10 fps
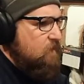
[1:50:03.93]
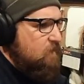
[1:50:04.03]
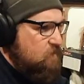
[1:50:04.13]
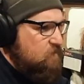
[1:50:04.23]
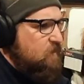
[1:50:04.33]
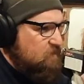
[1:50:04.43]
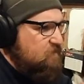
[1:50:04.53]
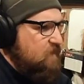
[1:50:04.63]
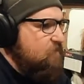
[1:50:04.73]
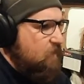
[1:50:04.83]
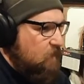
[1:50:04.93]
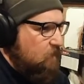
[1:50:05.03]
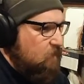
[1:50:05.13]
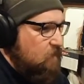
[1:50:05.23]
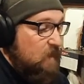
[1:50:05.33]
the 7,
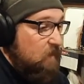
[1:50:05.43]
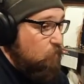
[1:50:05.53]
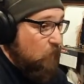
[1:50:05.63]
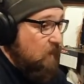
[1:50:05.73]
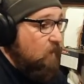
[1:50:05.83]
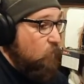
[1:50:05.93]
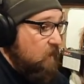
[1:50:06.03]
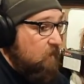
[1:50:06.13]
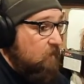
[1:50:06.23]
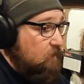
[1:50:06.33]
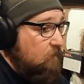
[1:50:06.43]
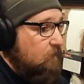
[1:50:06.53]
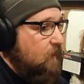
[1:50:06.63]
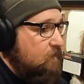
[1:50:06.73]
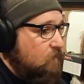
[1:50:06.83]
period.
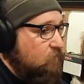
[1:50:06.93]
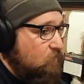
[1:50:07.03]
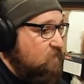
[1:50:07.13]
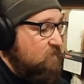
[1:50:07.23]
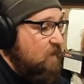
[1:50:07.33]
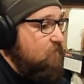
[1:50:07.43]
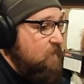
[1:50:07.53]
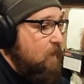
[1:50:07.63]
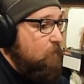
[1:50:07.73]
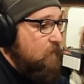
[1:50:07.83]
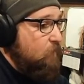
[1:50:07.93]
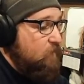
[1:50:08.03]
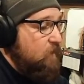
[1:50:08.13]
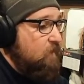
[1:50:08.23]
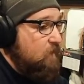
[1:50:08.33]
Like those were the 7 that people
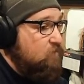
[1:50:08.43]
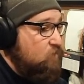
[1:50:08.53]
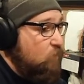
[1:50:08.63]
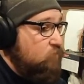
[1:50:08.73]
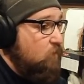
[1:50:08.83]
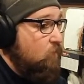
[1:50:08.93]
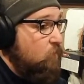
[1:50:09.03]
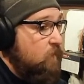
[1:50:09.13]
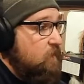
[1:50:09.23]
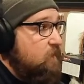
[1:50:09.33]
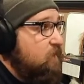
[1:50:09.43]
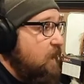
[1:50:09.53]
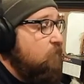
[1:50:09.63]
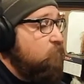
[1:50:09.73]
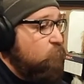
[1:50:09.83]
think in toto
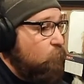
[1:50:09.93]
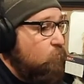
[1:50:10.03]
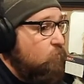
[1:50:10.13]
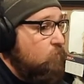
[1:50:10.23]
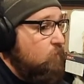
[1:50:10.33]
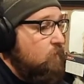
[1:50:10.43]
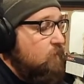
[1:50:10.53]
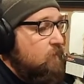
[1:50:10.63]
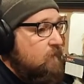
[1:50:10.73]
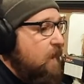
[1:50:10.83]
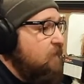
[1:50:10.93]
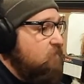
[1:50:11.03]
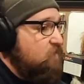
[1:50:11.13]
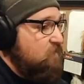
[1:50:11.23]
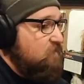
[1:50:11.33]
came true, not
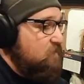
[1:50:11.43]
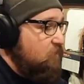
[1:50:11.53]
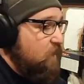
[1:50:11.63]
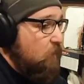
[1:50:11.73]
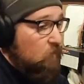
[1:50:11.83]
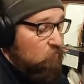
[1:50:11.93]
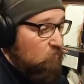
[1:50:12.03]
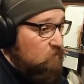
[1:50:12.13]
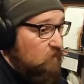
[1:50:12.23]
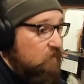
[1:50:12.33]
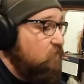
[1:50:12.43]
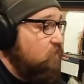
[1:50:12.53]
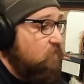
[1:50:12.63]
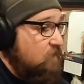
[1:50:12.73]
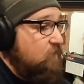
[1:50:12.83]
even just the 7 that were interesting. These are
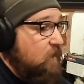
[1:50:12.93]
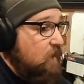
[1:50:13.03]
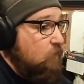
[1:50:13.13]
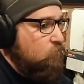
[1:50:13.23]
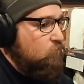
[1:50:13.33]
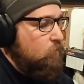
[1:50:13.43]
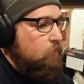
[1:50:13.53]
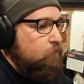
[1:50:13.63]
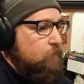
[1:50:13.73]
the 7 that came true.